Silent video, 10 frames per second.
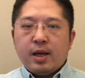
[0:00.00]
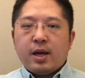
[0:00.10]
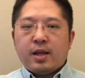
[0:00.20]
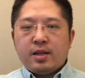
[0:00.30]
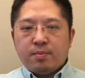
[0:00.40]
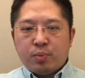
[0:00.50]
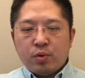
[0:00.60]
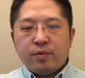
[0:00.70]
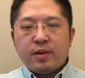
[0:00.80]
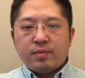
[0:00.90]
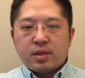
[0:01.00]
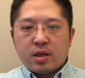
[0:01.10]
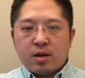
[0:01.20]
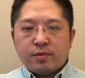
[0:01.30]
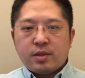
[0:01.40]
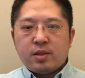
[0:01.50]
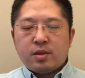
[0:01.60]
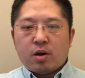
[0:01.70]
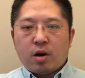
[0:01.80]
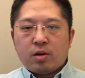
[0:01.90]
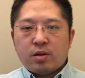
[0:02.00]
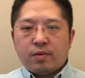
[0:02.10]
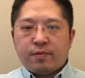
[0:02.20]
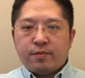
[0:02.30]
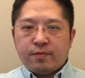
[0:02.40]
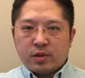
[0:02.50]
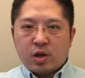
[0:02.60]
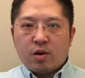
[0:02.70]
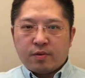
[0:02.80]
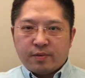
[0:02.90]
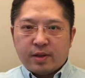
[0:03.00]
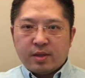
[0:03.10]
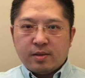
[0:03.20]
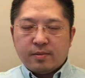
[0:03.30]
and improve themselves in the art of photography.